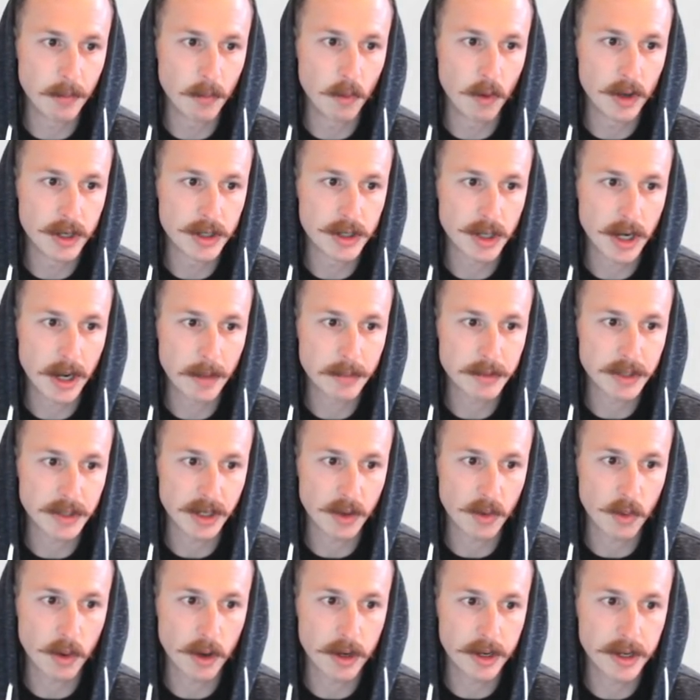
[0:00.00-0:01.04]
1-drops like
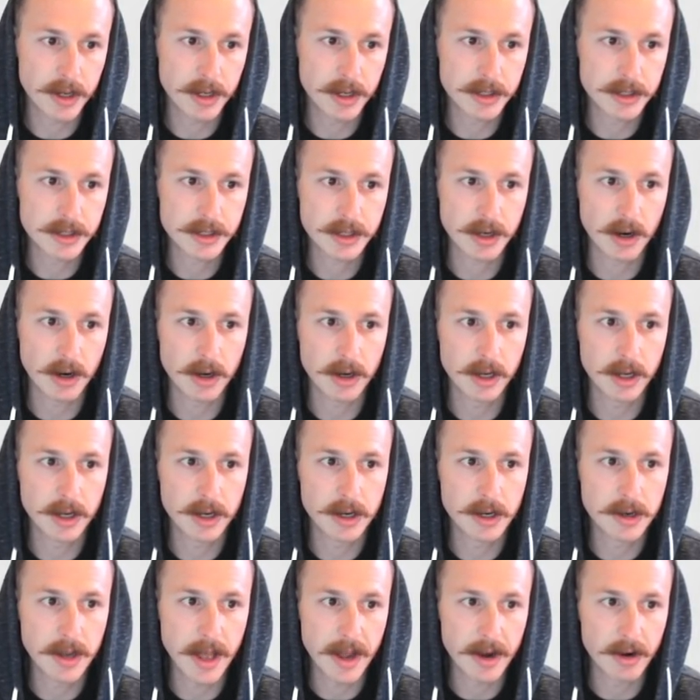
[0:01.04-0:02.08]
Quirion, Skargan,
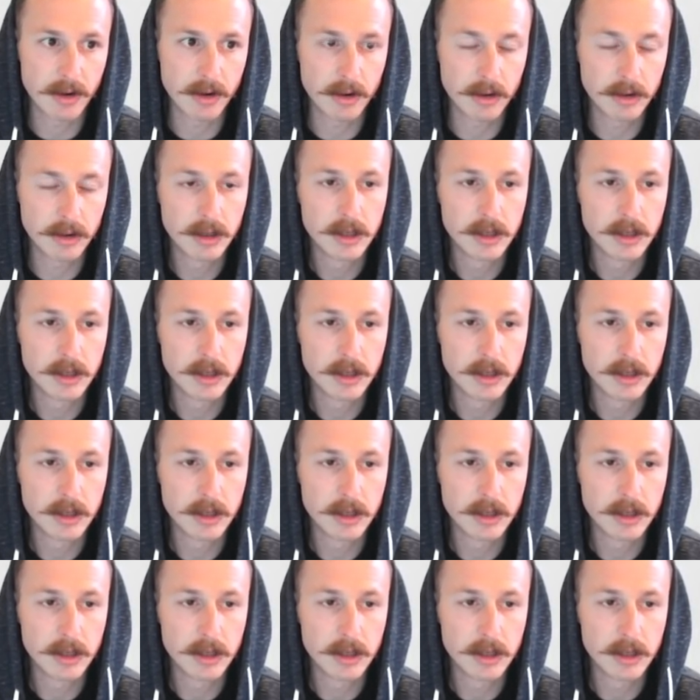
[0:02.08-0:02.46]
Nettle,